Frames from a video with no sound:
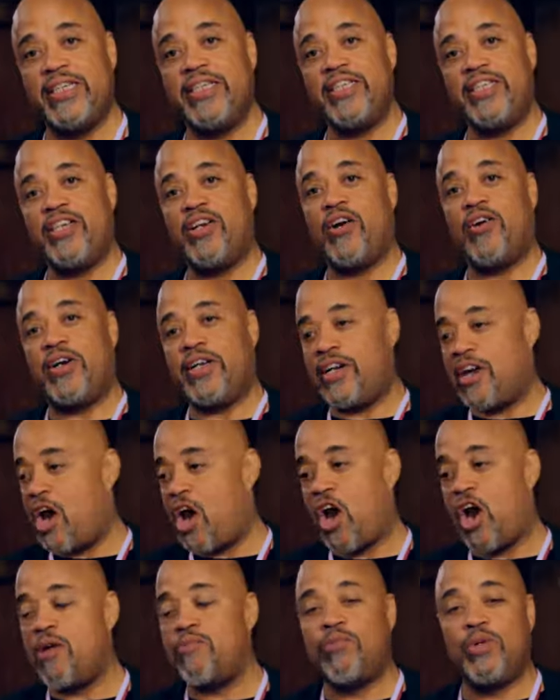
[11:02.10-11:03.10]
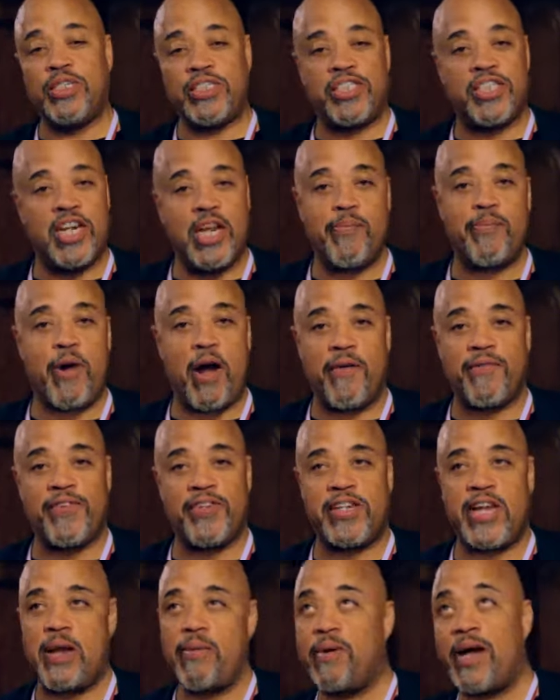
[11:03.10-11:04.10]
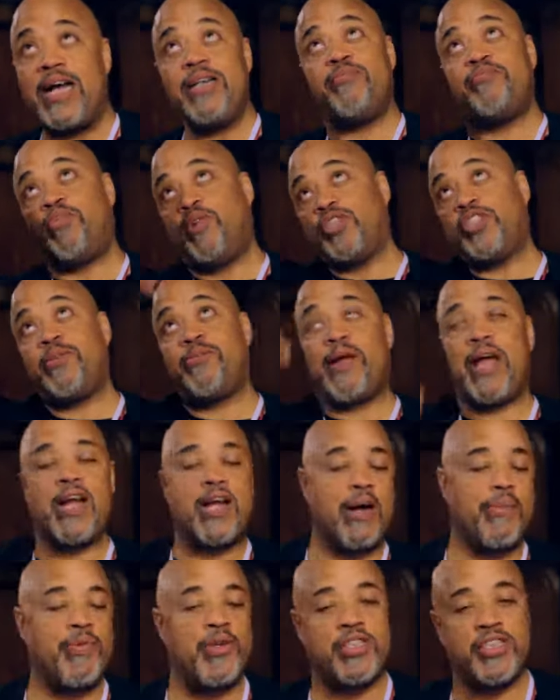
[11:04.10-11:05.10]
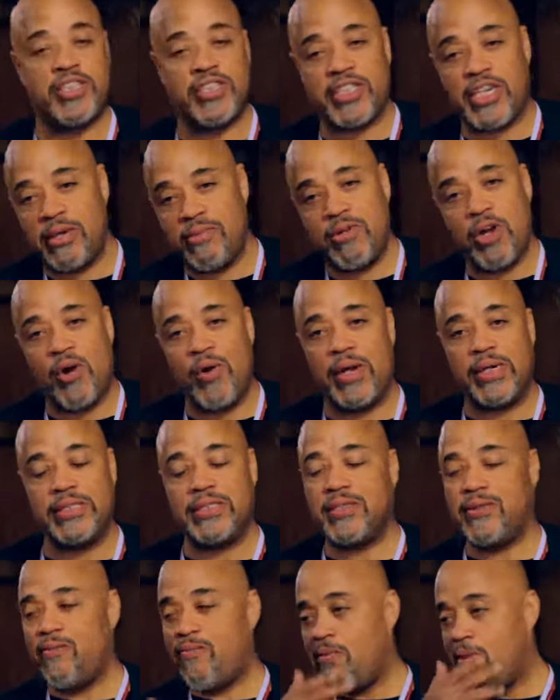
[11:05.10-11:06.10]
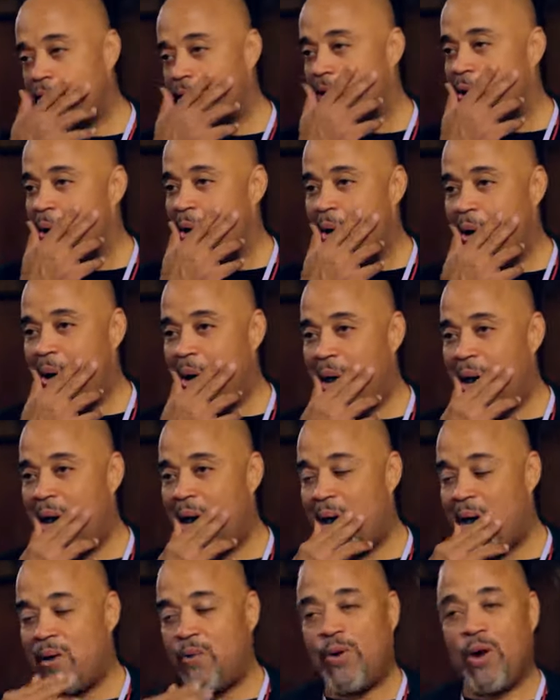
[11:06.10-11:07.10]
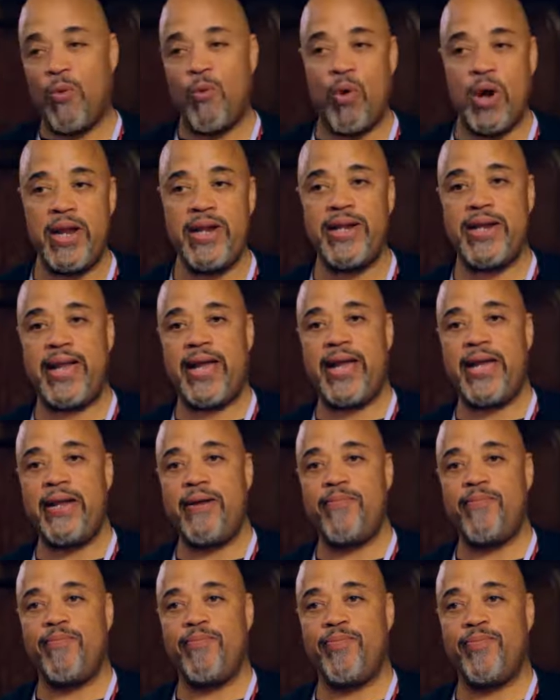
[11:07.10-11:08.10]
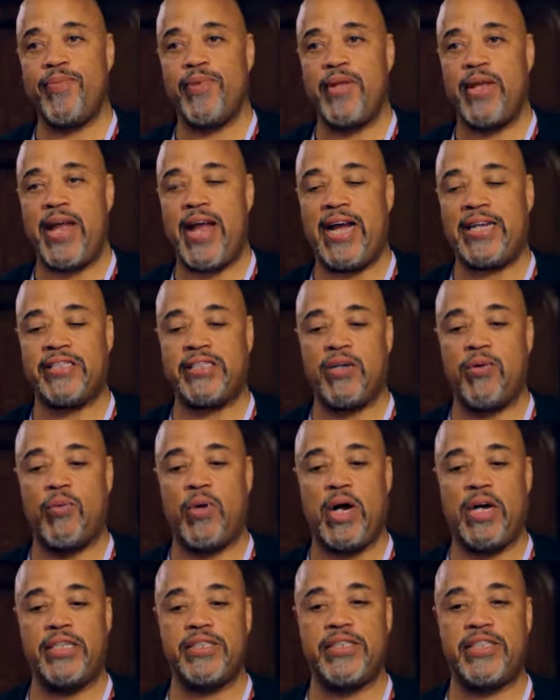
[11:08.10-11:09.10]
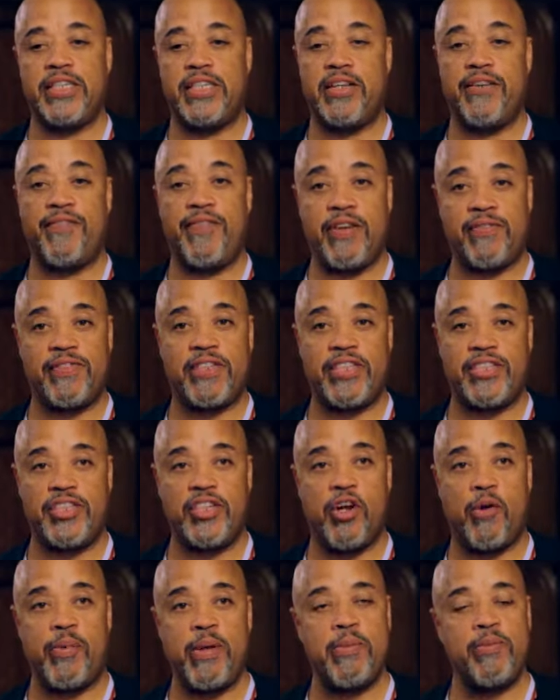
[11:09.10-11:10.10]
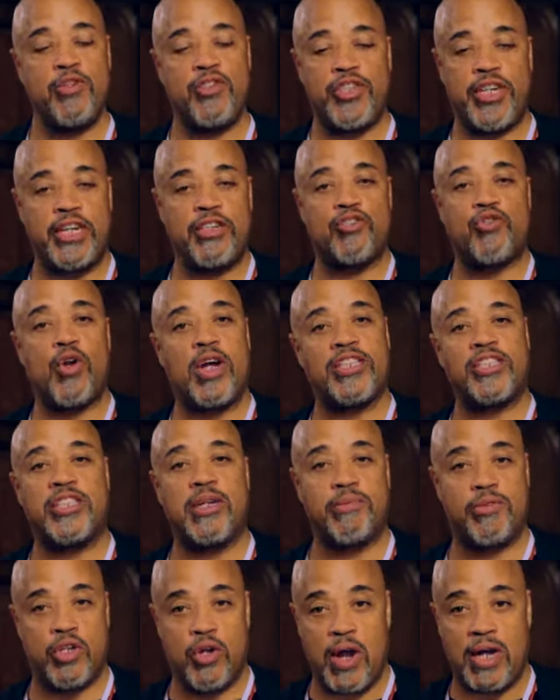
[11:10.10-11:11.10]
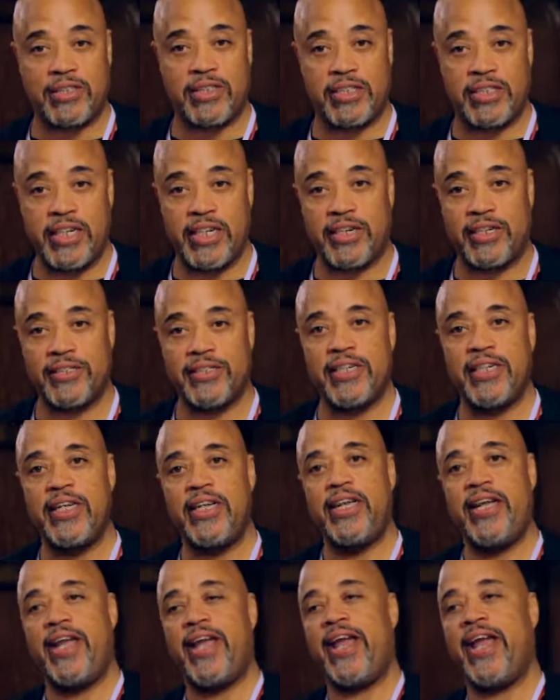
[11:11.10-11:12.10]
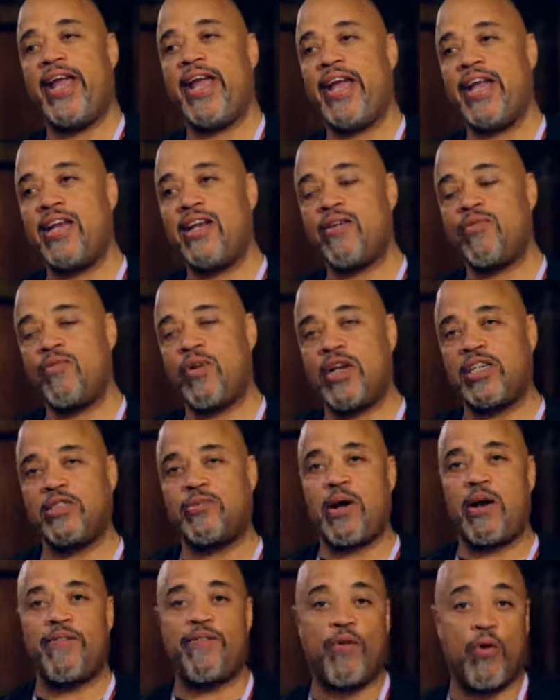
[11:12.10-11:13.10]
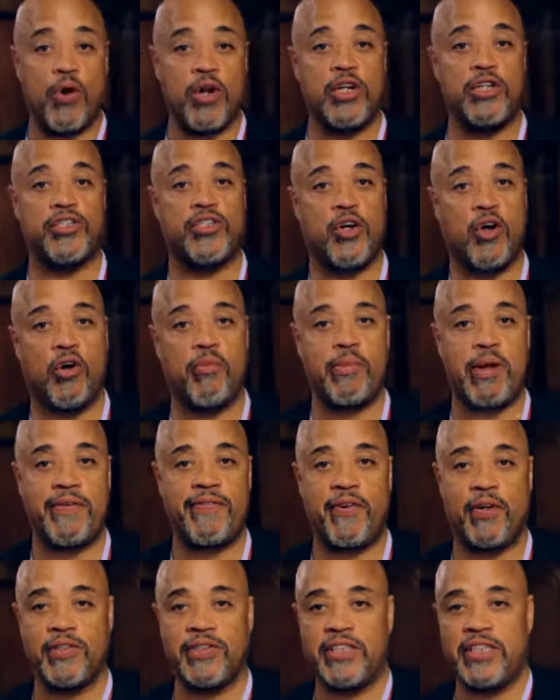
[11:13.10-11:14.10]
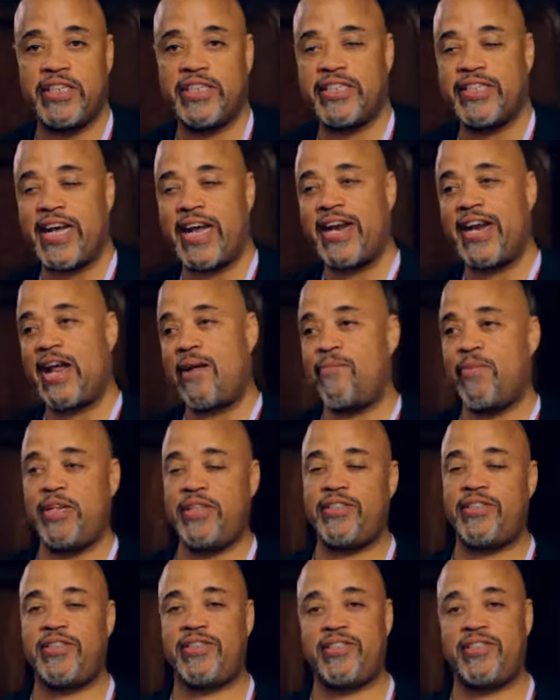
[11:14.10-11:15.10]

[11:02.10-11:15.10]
you know, an arm would slip off the table. I'd push it back up and just keep going. Well, one day, as it was in the 50s, you know, people used to get dressed up to go out to dinner. And when I was about 4 years old, my folks had decided I'd been